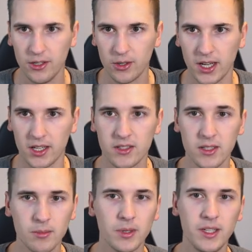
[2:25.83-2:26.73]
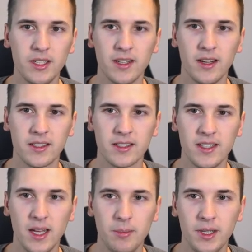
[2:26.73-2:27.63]
You can simply
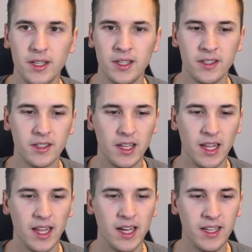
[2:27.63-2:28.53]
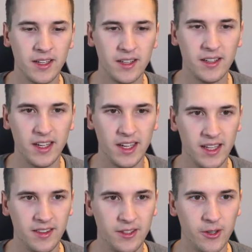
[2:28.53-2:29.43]
snap it in, align it,
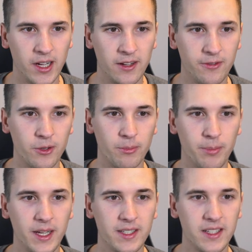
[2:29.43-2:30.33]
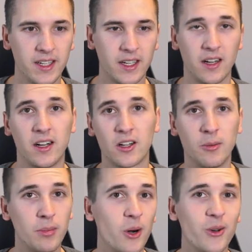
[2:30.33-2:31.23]
and you have your basic
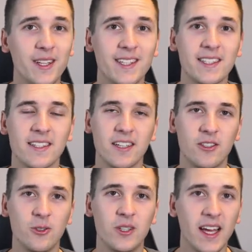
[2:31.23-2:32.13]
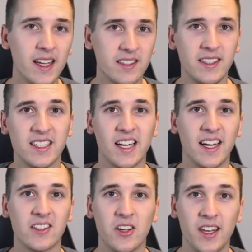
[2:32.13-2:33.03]
components to test
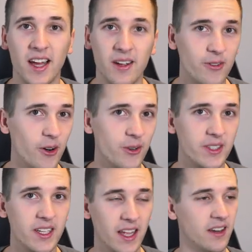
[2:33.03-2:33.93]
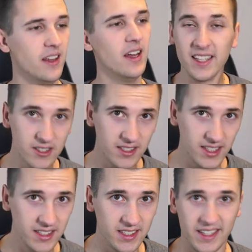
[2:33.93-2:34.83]
designs on an iPhone X. It's
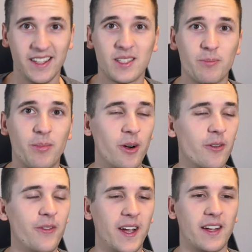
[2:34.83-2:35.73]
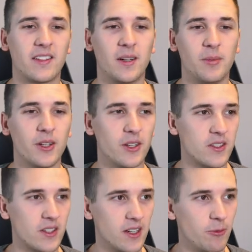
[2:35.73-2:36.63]
easy, it's perfect,
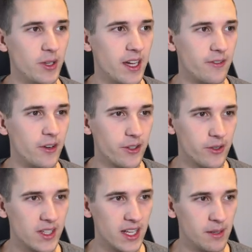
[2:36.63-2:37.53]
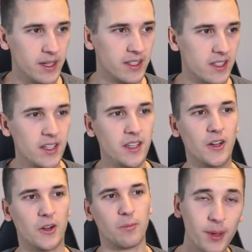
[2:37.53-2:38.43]
because we have all those elements in here.